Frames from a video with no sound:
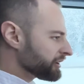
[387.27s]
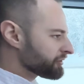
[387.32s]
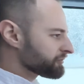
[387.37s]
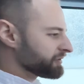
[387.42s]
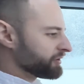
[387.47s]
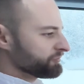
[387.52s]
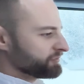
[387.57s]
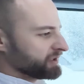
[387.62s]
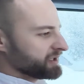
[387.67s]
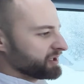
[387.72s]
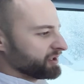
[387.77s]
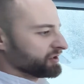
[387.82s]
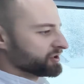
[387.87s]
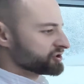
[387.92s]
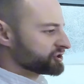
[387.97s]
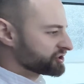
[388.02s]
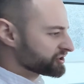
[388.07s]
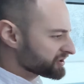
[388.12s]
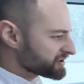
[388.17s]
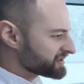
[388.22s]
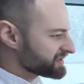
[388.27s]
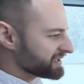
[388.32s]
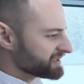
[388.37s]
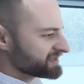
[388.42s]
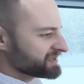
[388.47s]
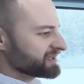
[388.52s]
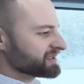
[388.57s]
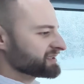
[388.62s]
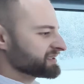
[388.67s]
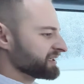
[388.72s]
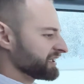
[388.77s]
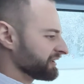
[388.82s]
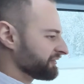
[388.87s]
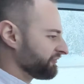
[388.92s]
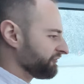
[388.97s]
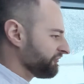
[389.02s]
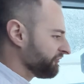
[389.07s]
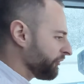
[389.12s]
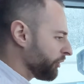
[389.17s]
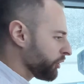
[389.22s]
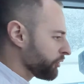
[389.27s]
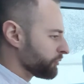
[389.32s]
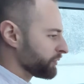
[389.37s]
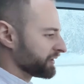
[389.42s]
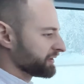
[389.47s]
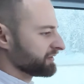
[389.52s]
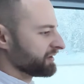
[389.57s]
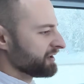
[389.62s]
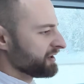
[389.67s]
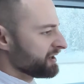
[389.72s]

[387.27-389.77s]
around the car, just as I said, forward,